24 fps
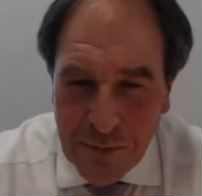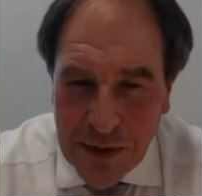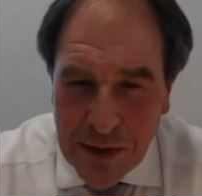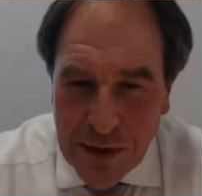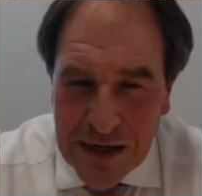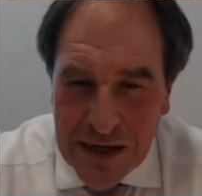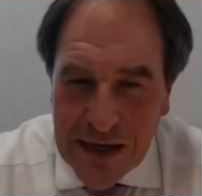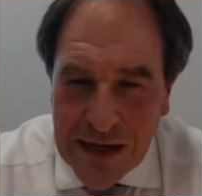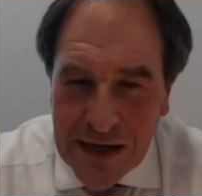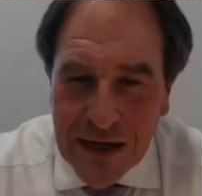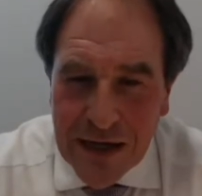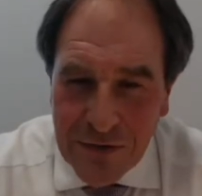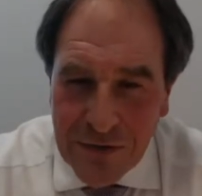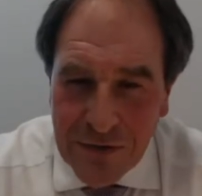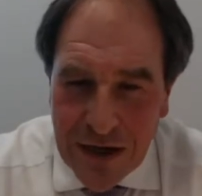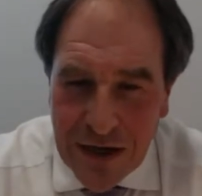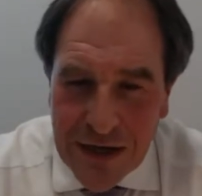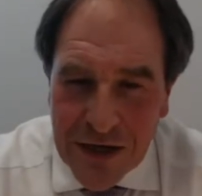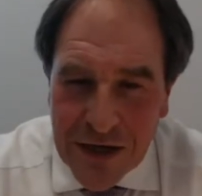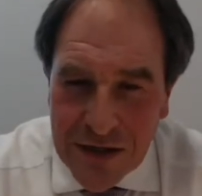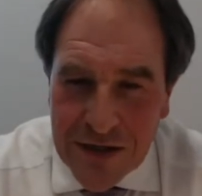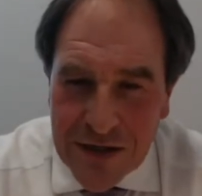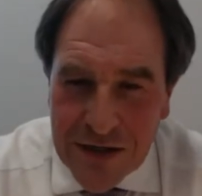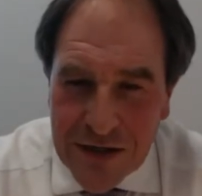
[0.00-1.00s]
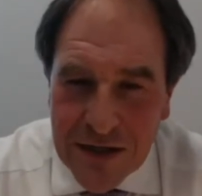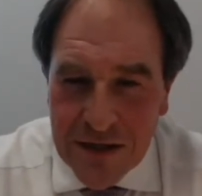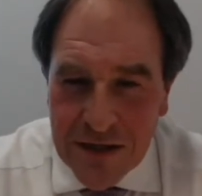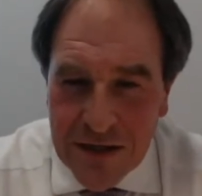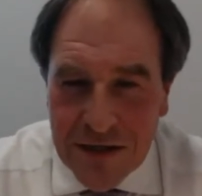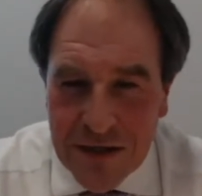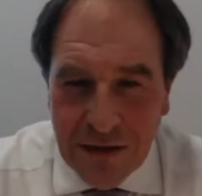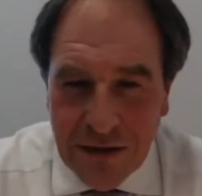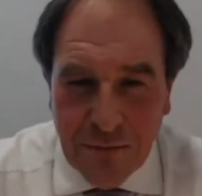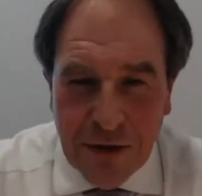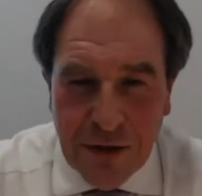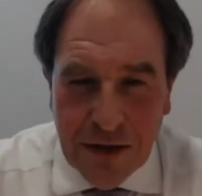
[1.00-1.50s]
by legal relations into
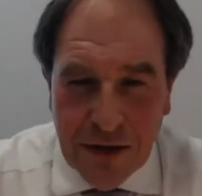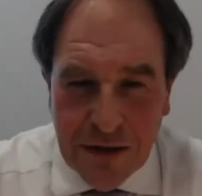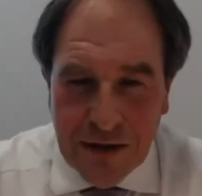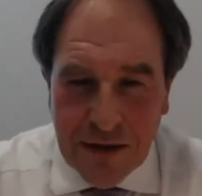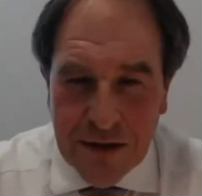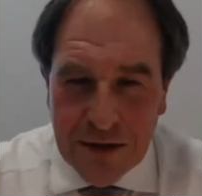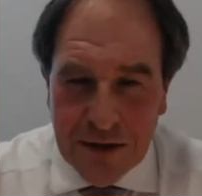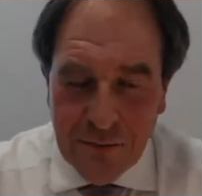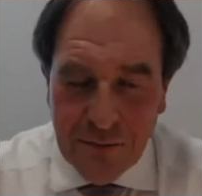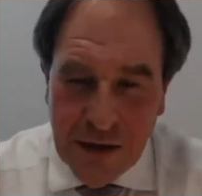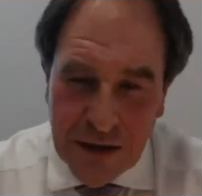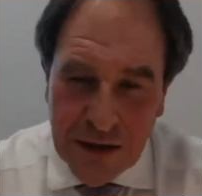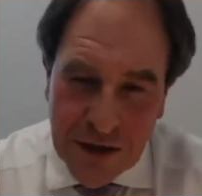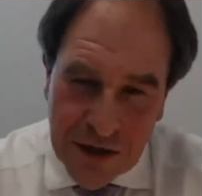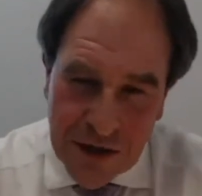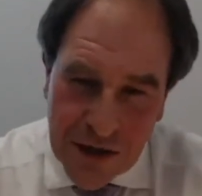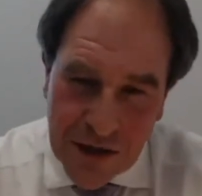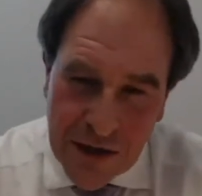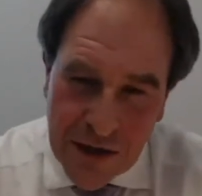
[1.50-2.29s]
something that is much